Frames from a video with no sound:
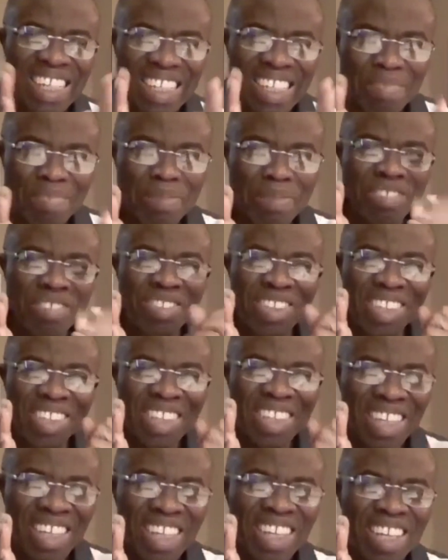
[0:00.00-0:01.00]
The
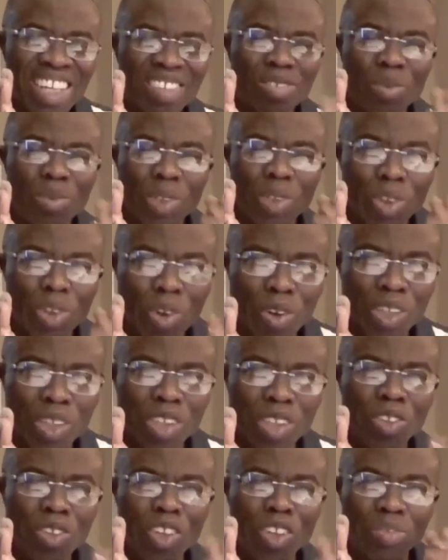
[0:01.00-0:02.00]
mercy is
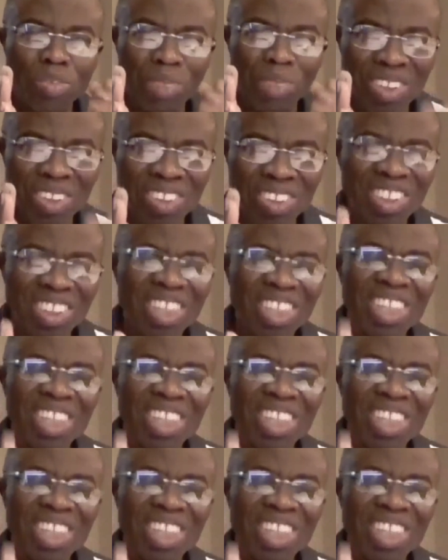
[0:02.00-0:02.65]
withholding judgment.